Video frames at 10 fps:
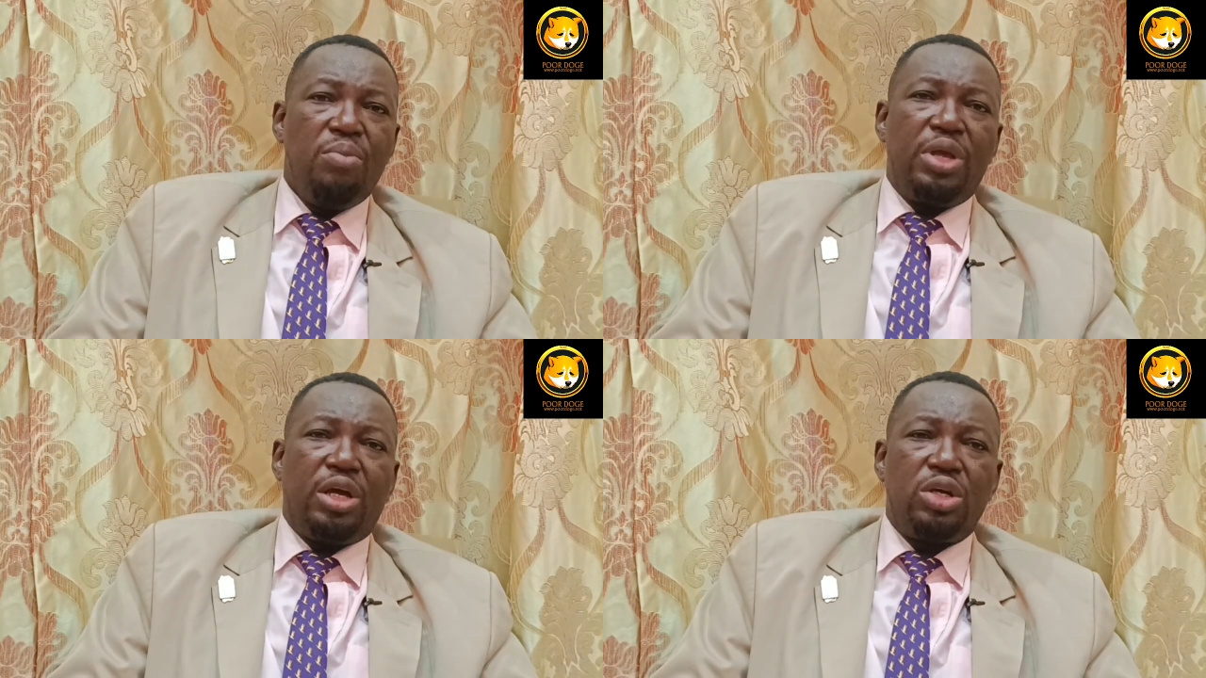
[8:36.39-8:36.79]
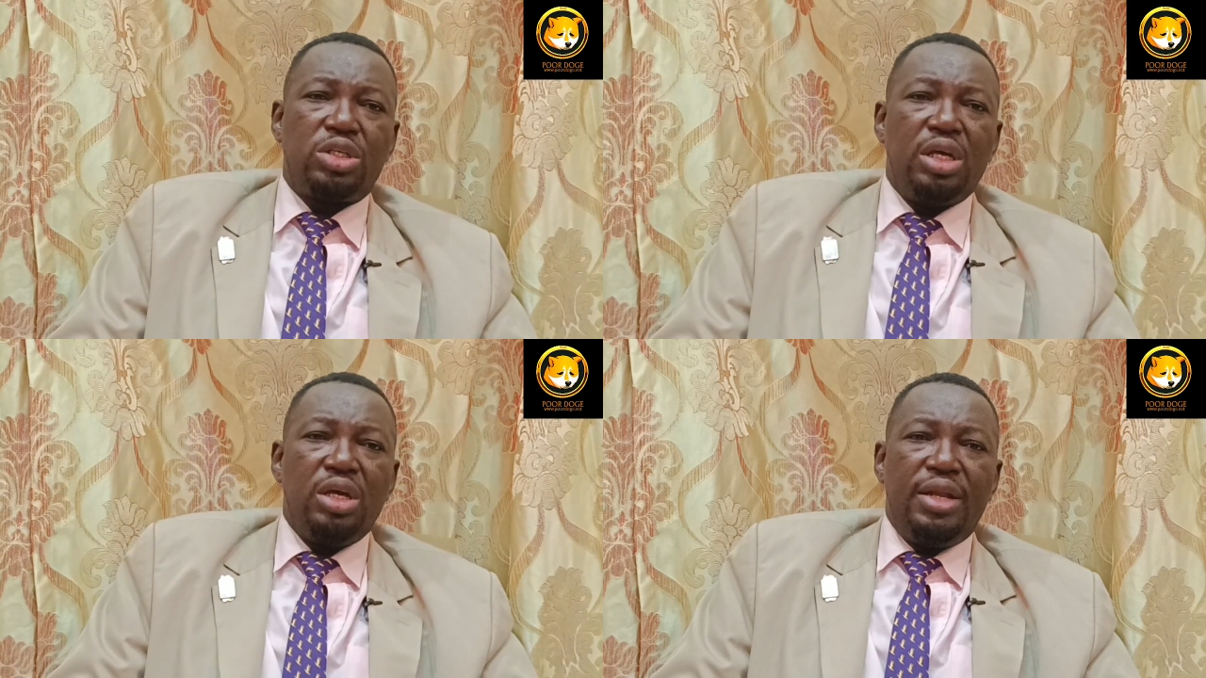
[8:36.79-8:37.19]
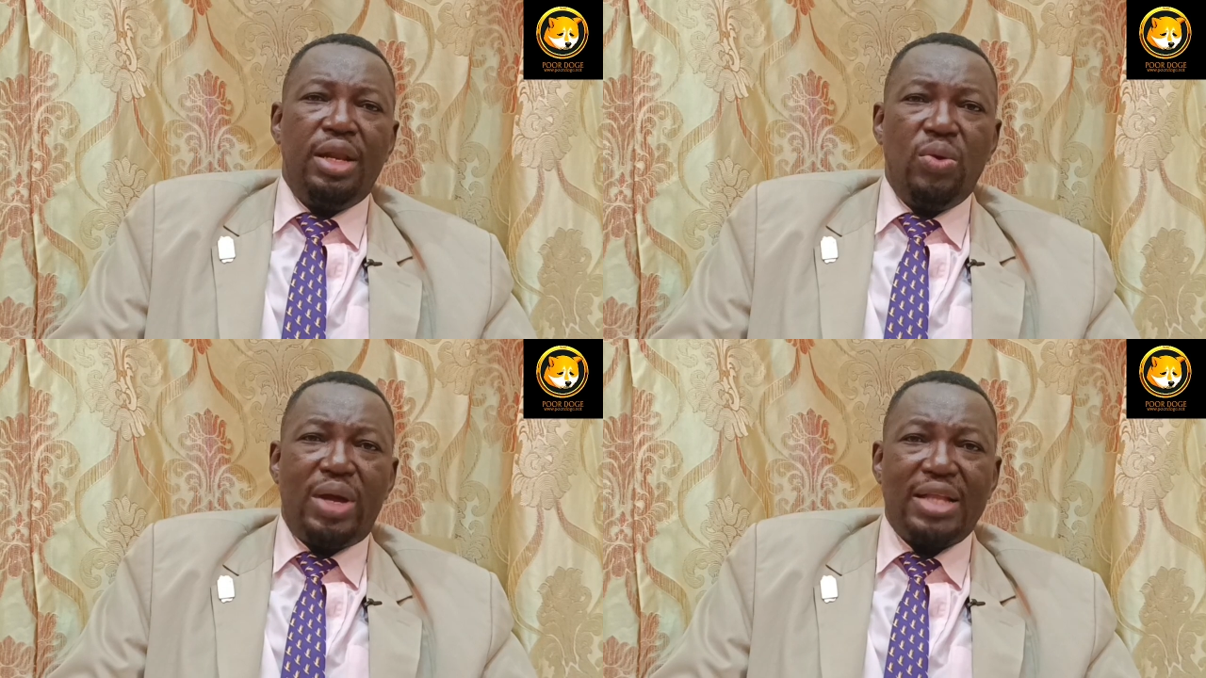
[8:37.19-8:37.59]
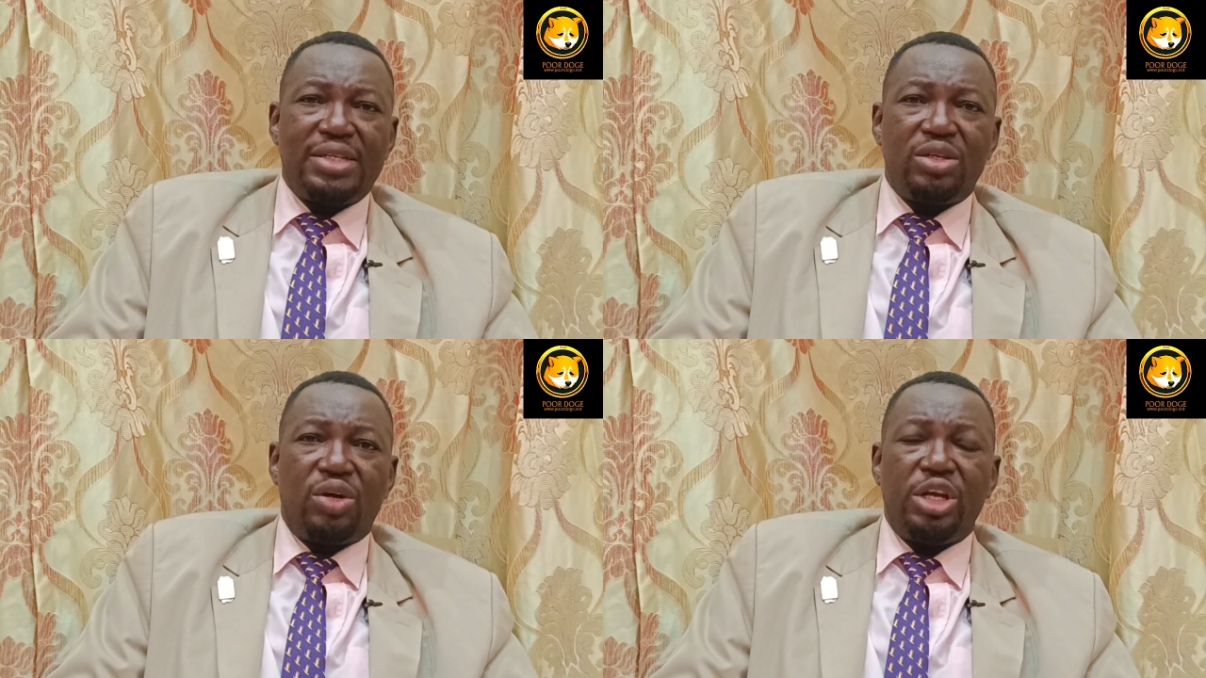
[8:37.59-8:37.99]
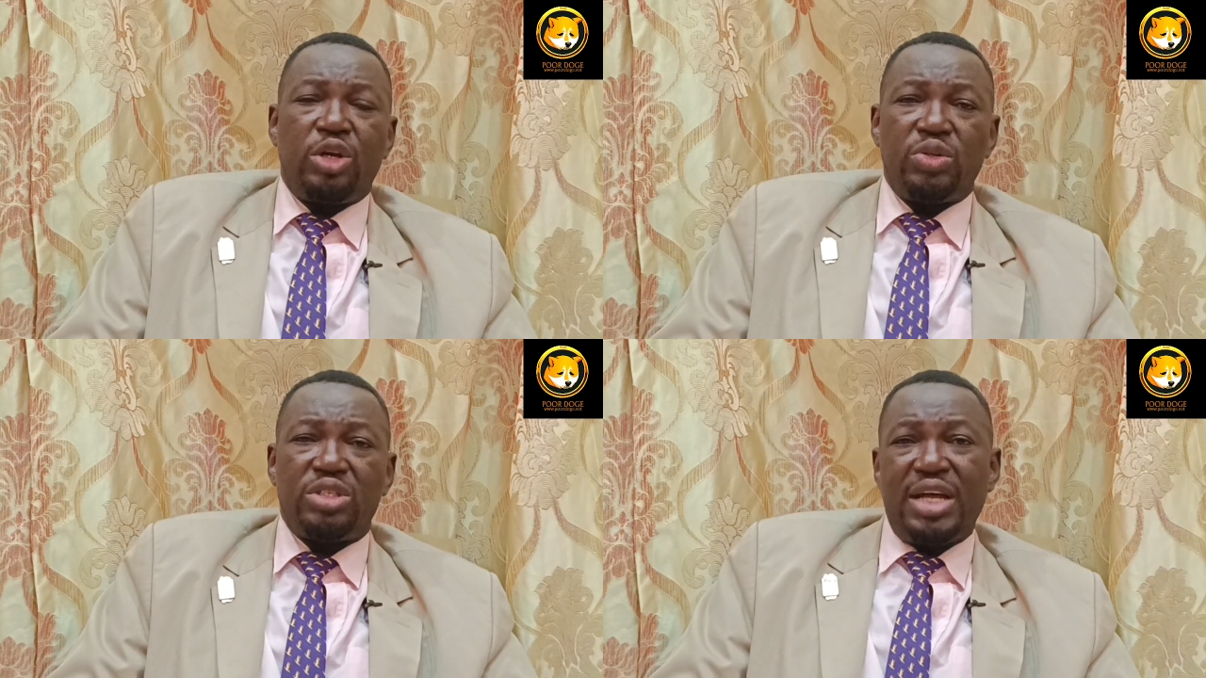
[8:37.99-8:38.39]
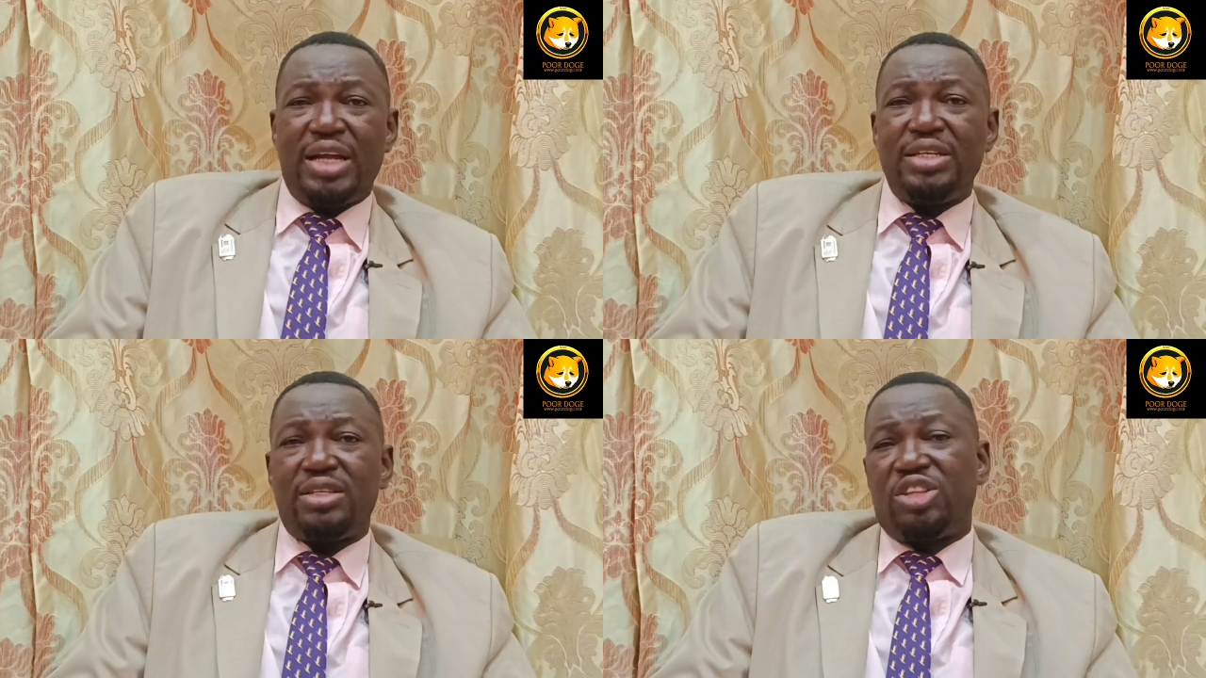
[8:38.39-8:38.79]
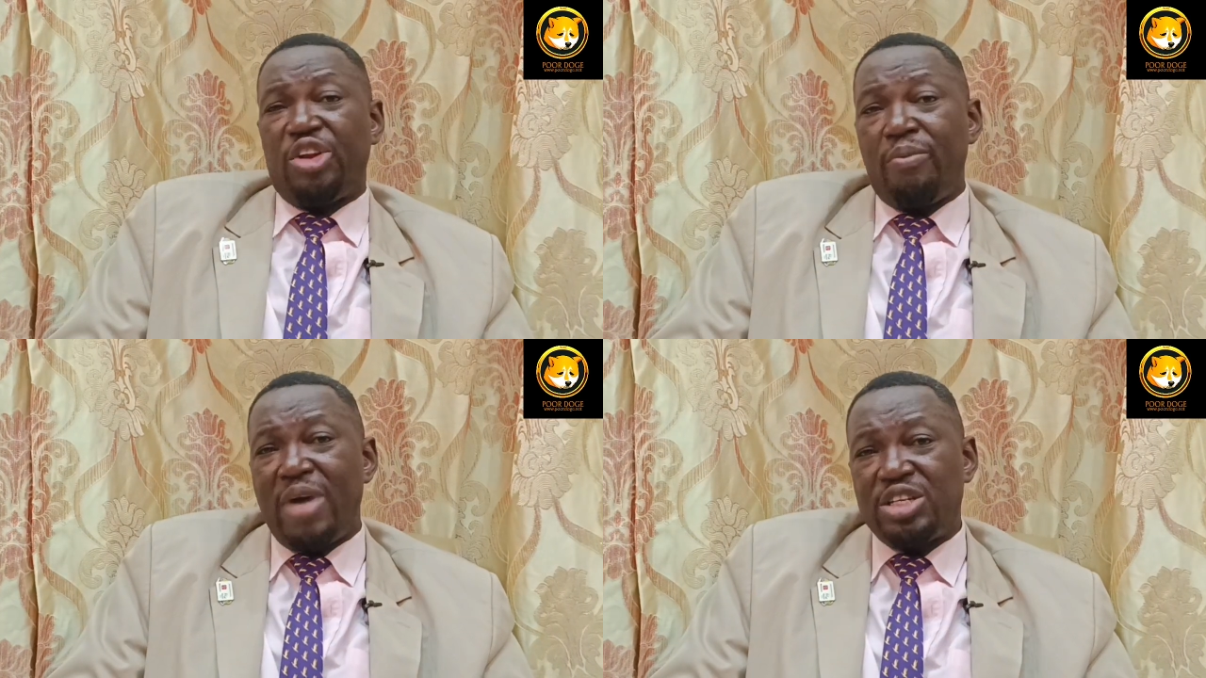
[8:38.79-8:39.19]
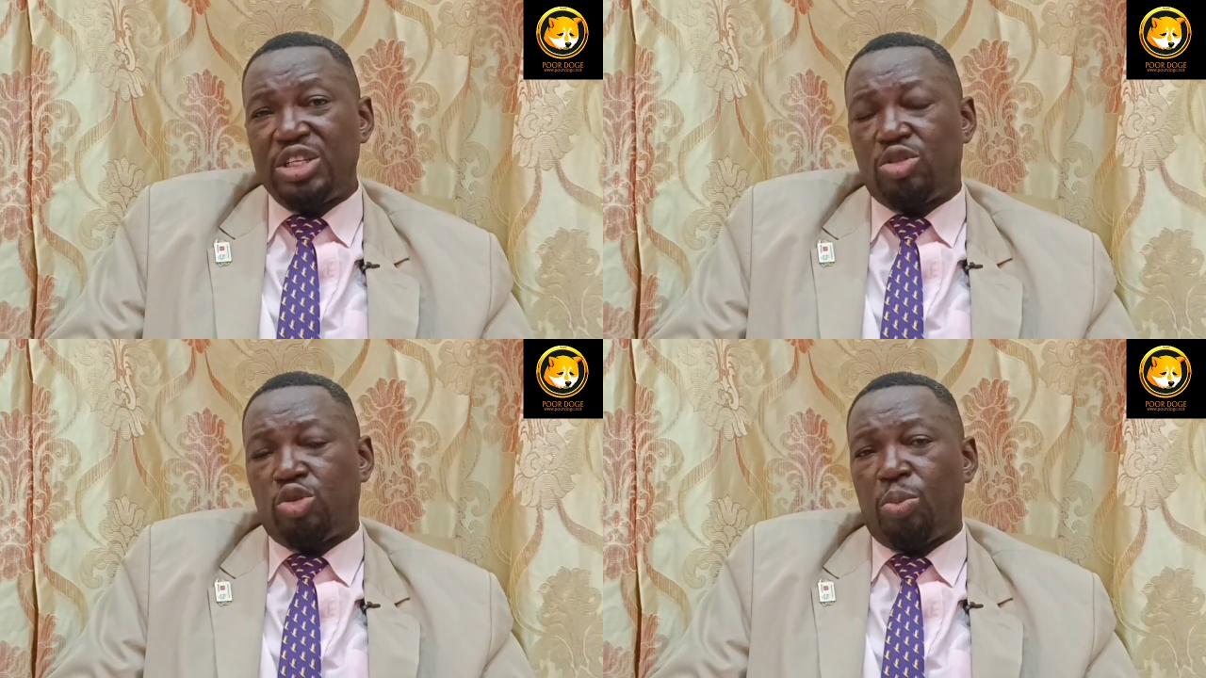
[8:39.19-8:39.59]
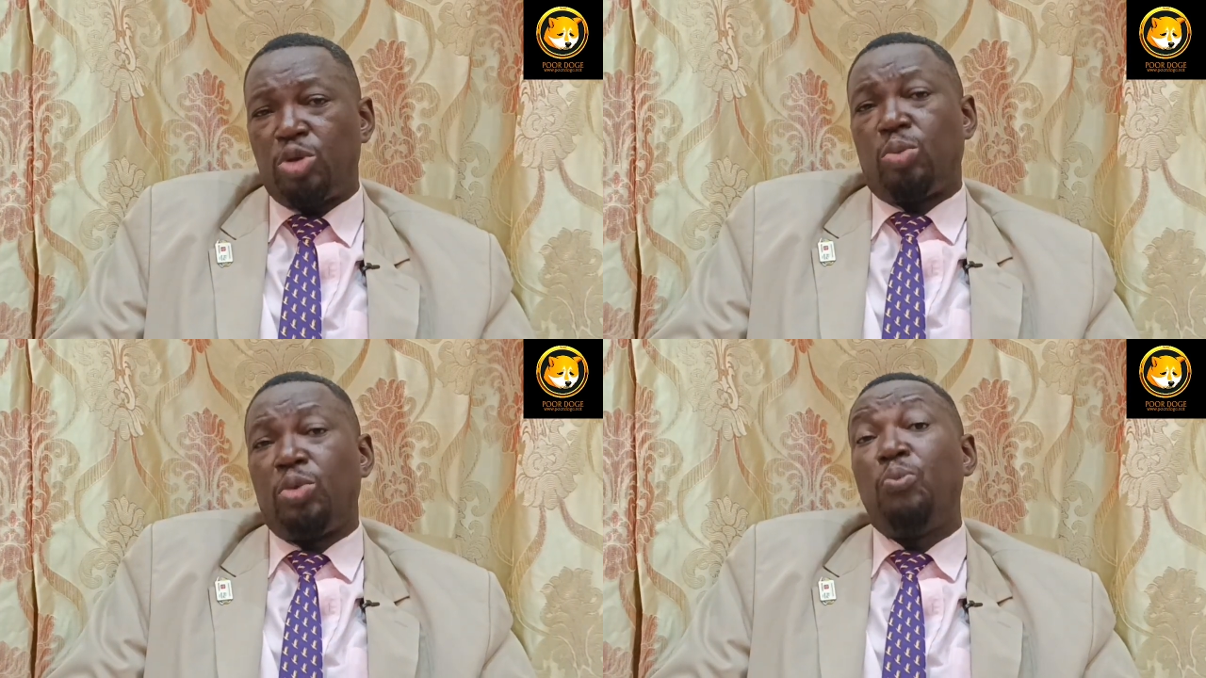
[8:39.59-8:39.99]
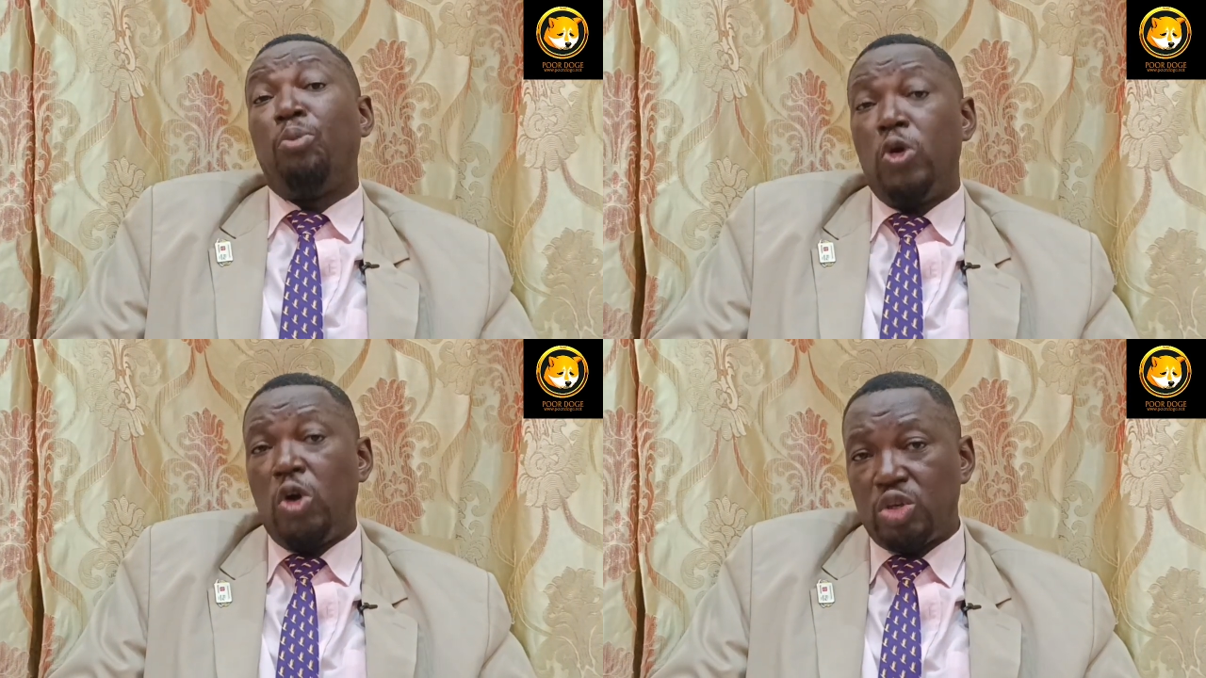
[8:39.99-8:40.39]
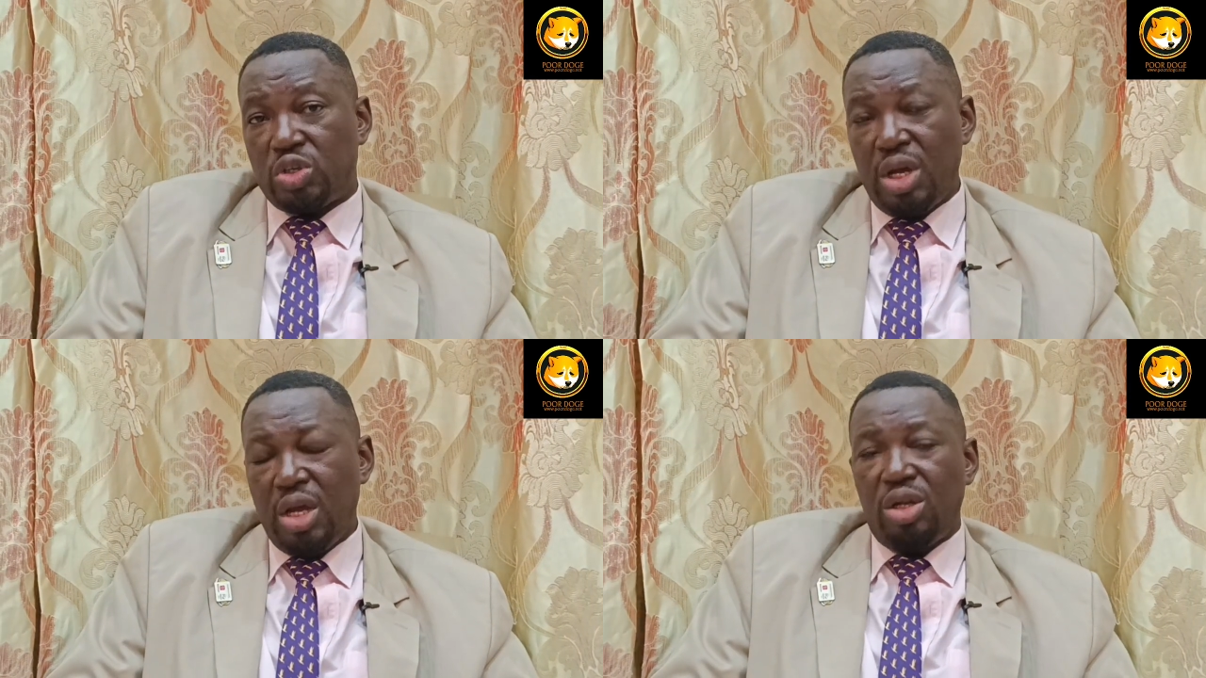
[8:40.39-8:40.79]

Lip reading: because they look at it, or they consider these three matches supposed to be bonus.